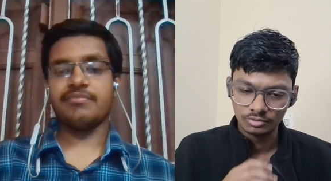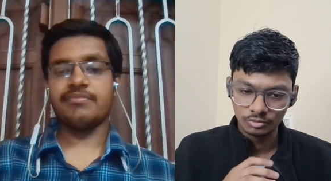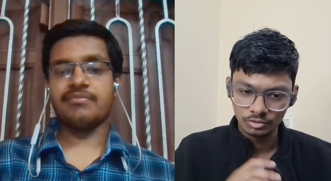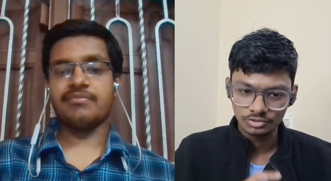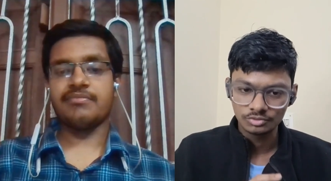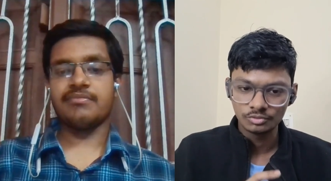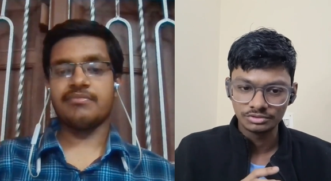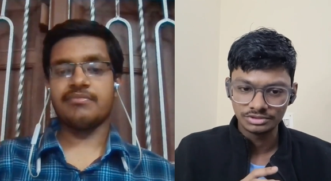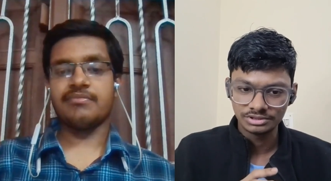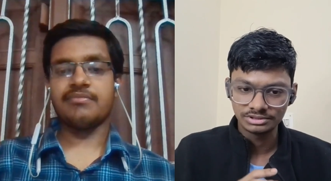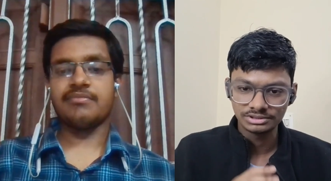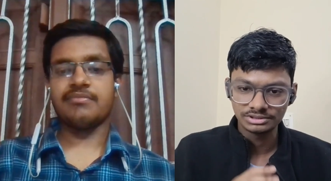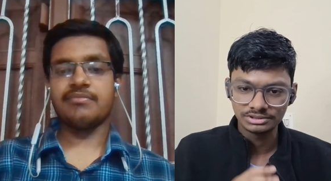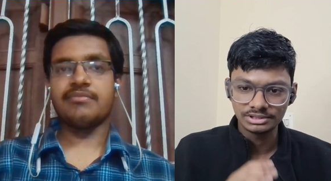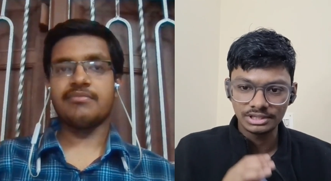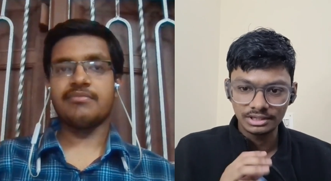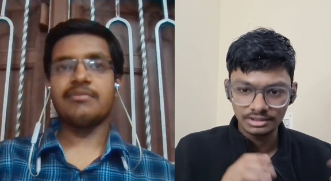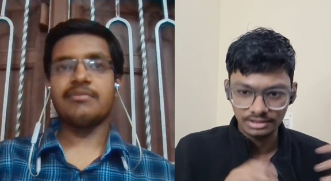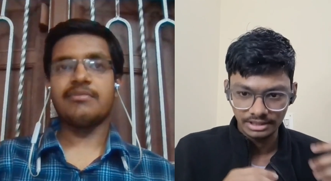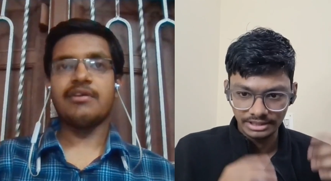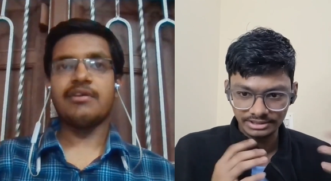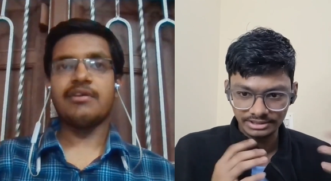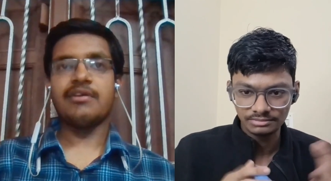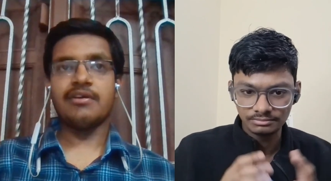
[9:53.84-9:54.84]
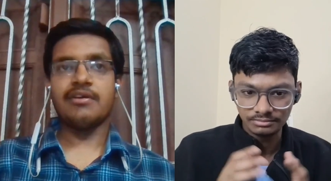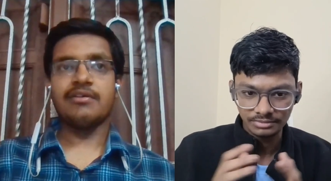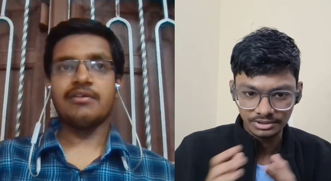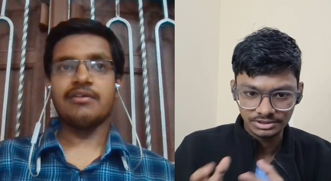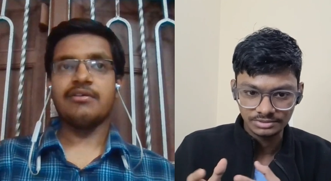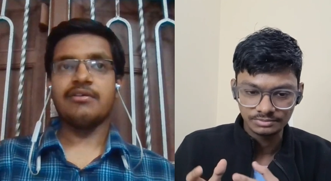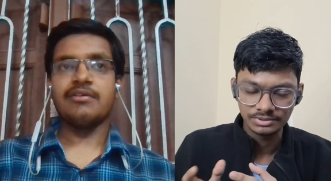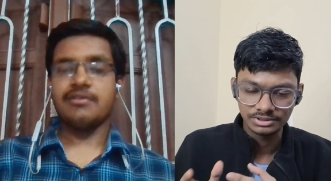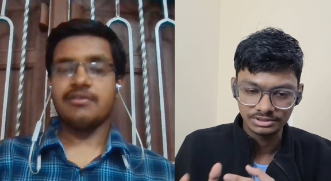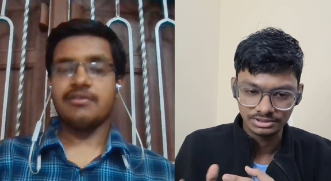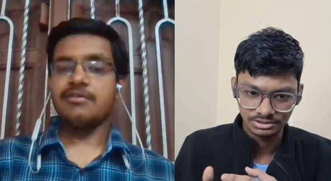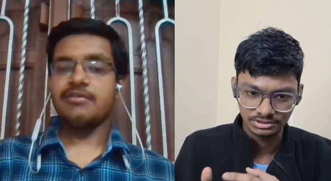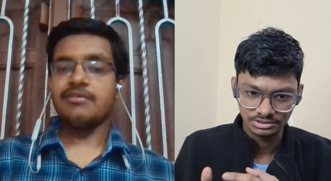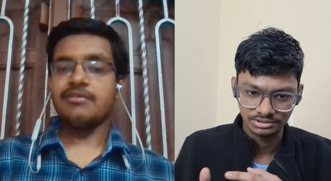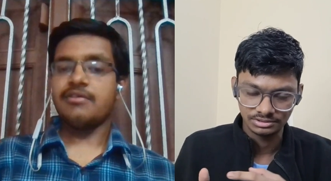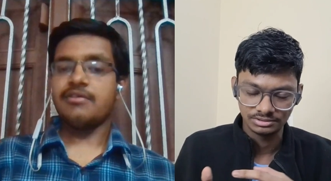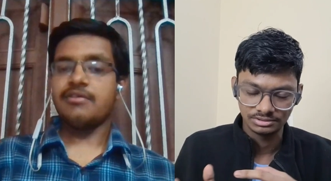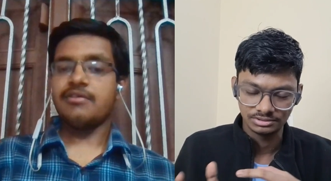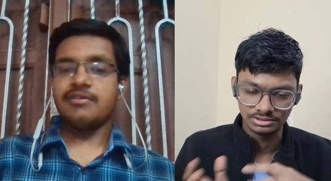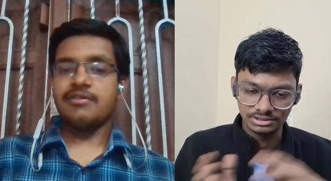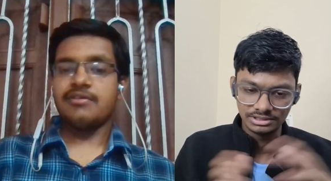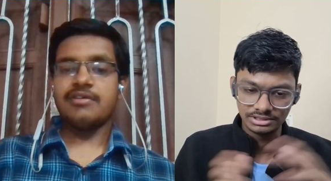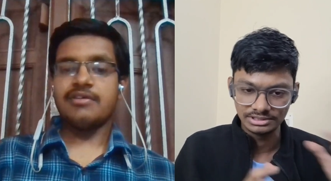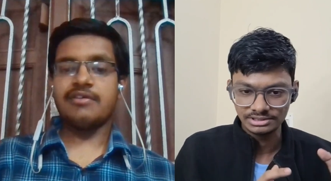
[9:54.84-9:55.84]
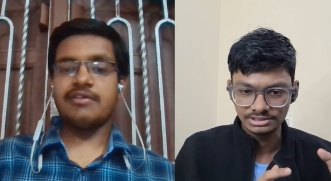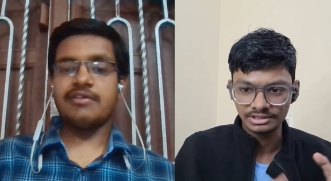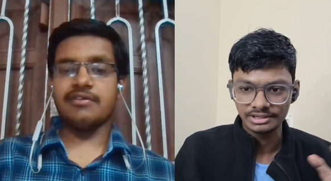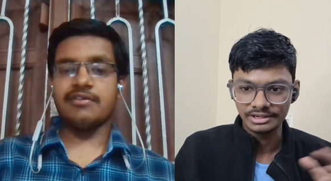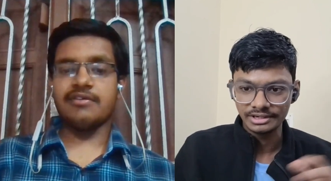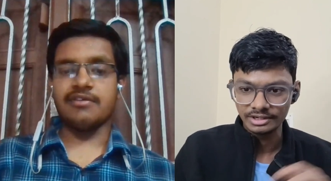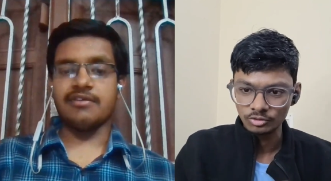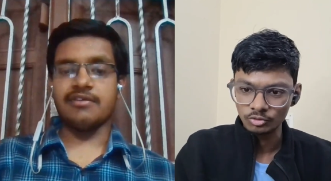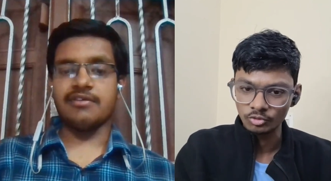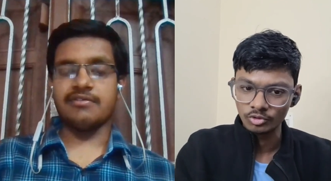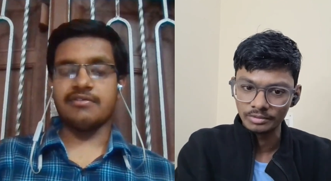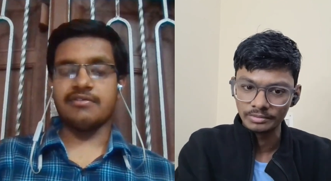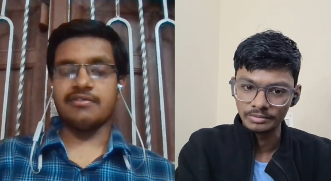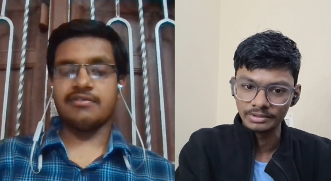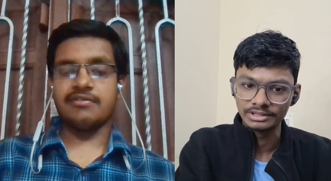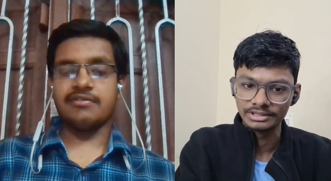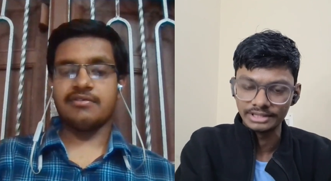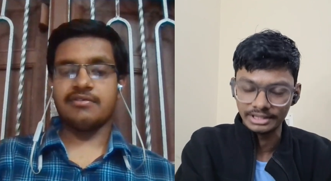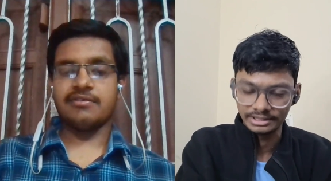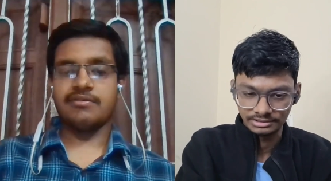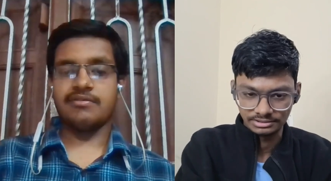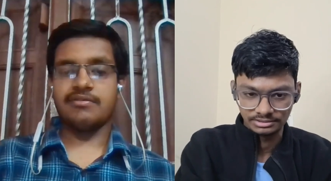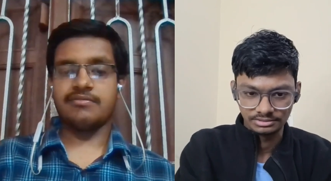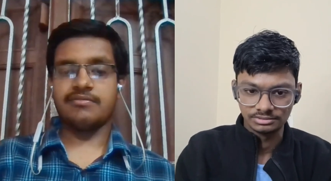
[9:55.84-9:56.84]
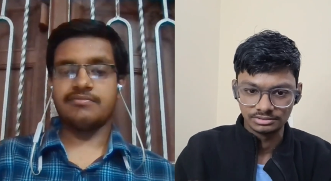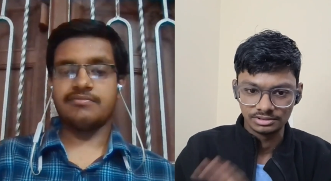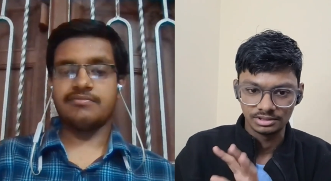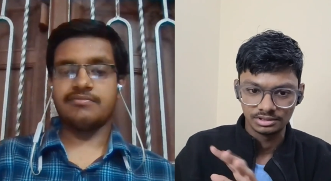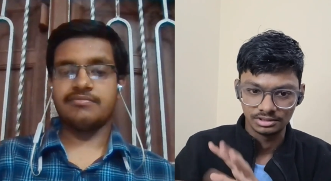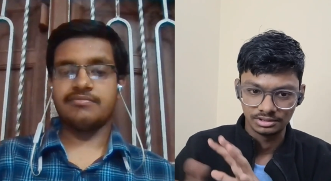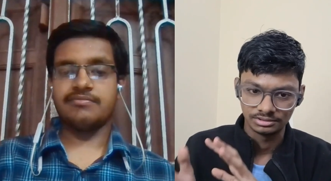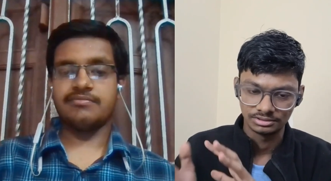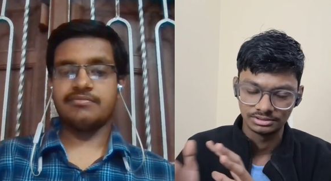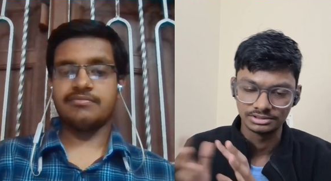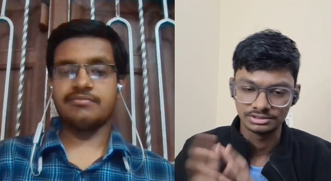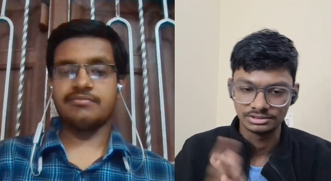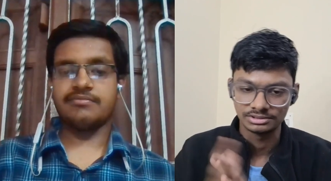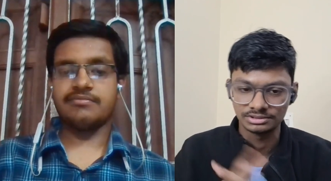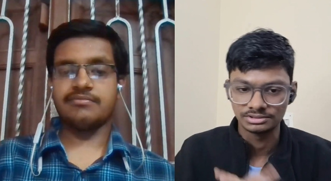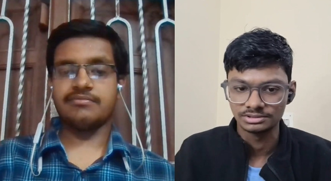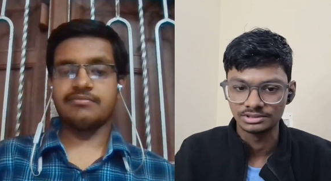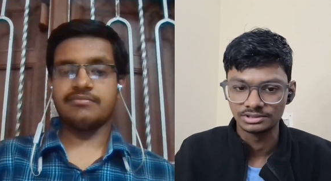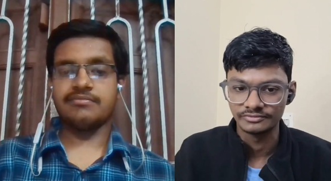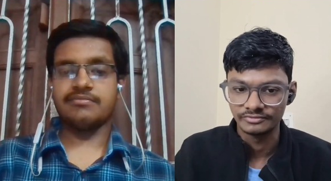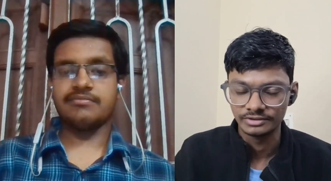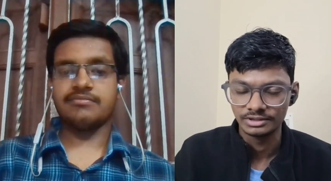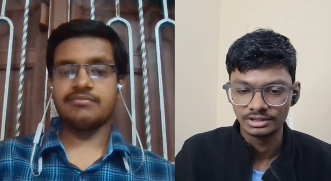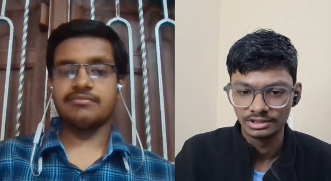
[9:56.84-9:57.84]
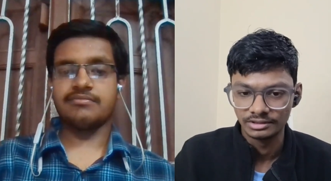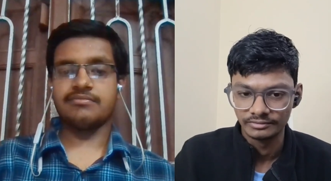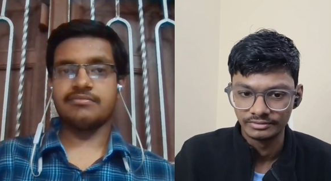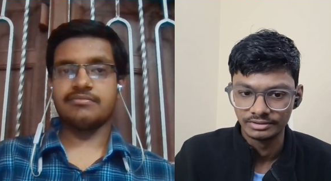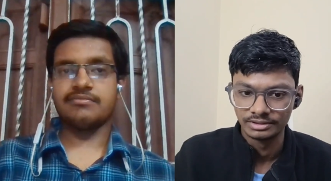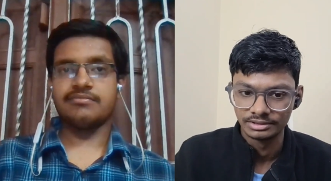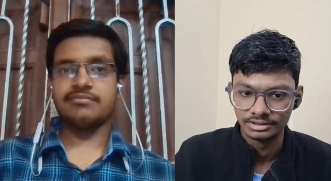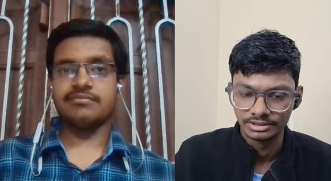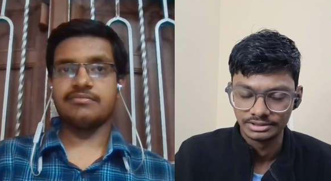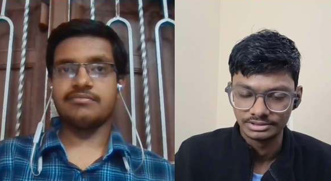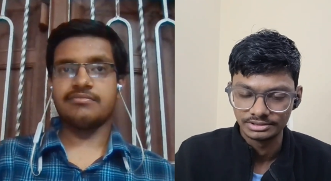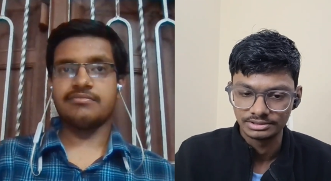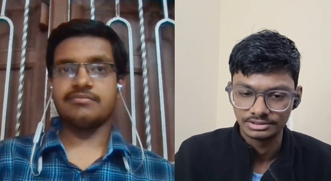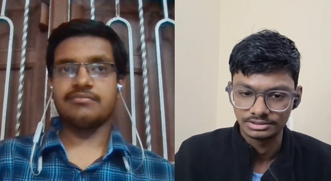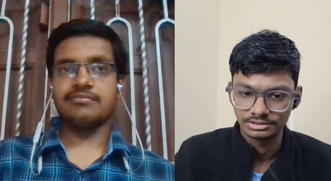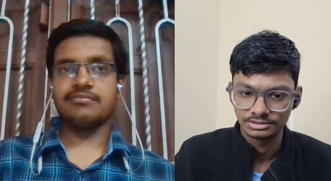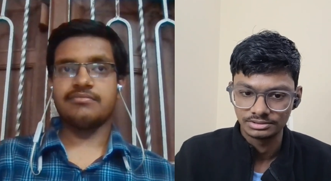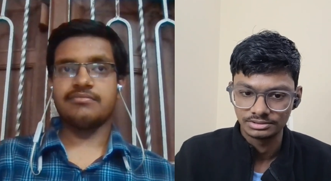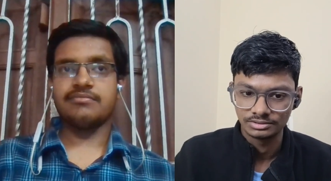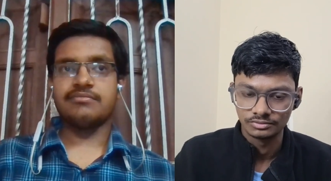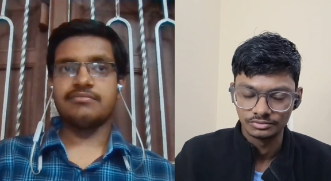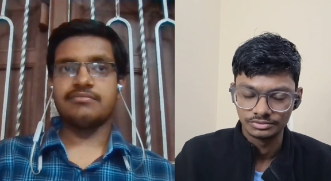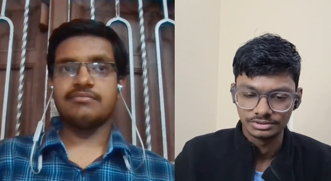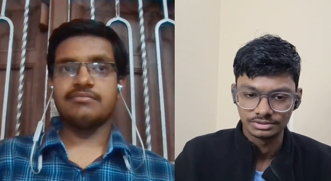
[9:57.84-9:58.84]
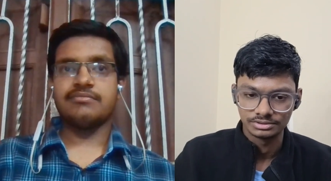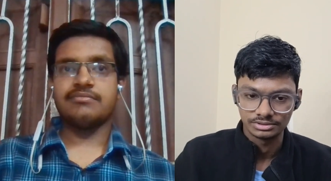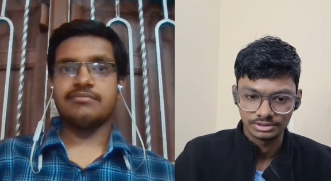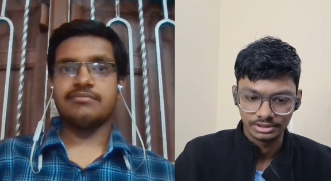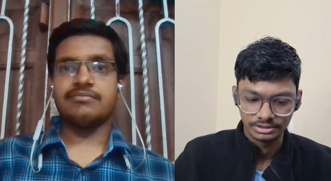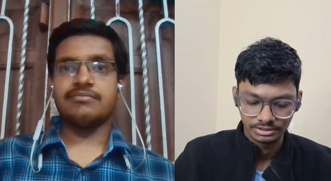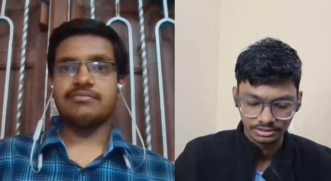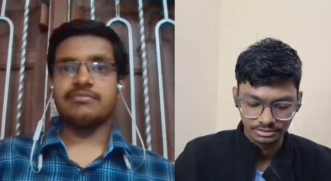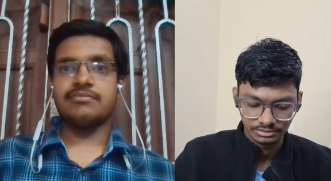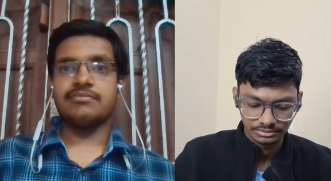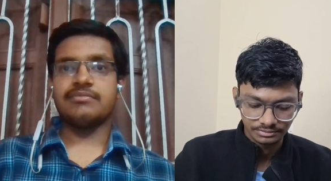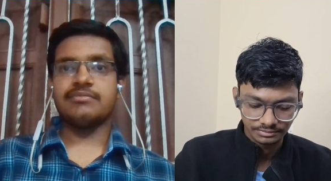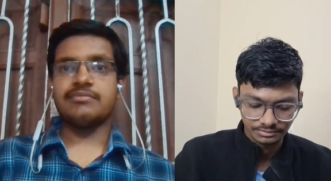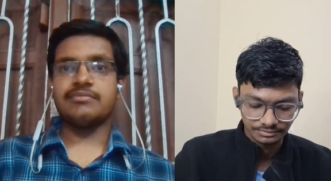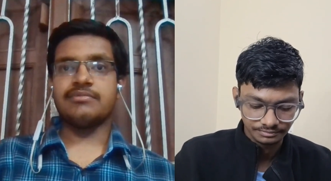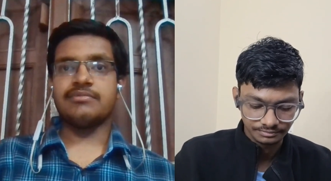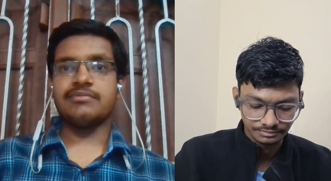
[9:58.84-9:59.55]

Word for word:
Speaker 1: those questions are, I think, much much uh, easier and doable than the, this difficult level test questions. I think.